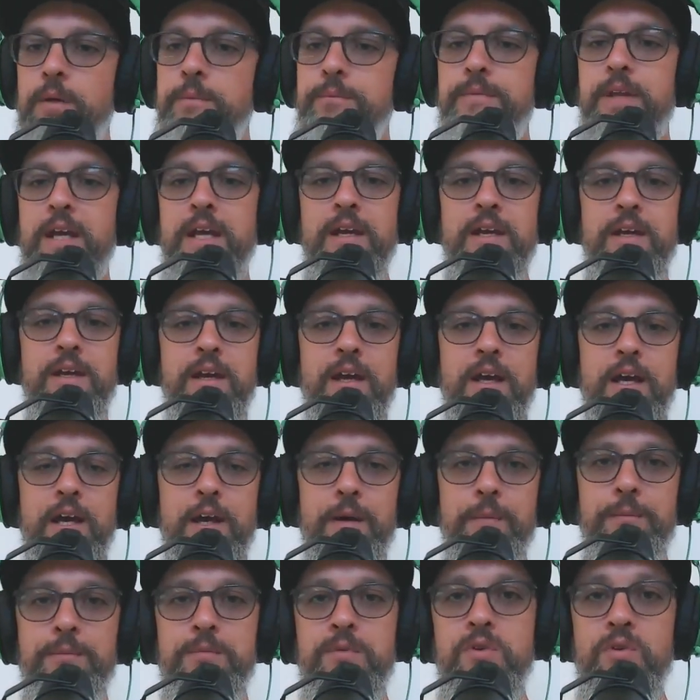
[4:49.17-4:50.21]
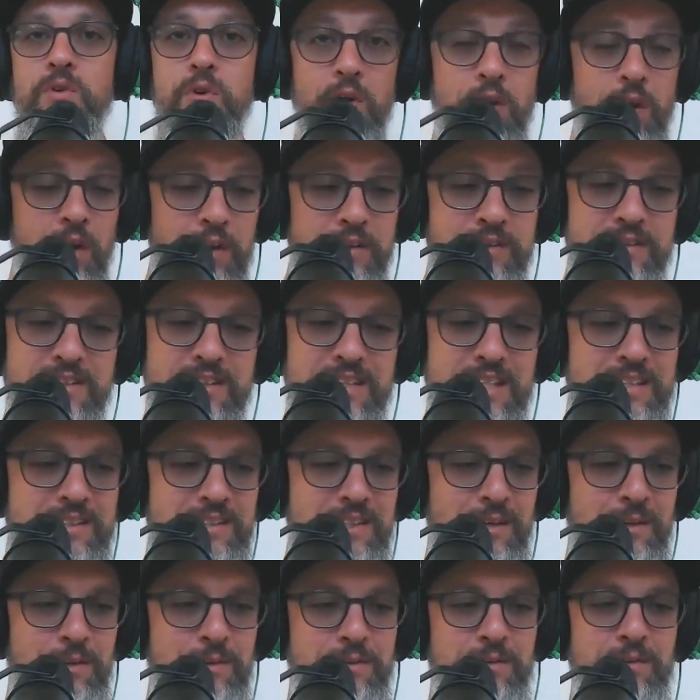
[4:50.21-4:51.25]
But you've got lots of
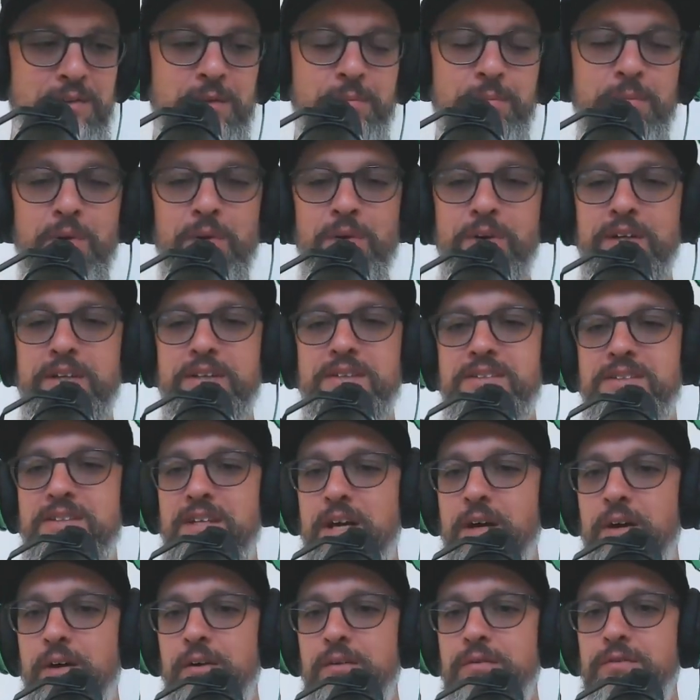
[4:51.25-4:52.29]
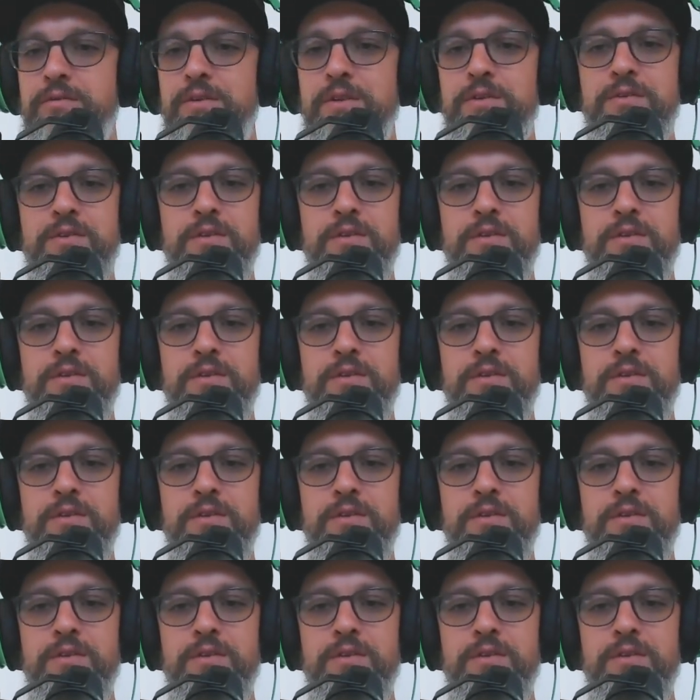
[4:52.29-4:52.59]
details on the blog itself.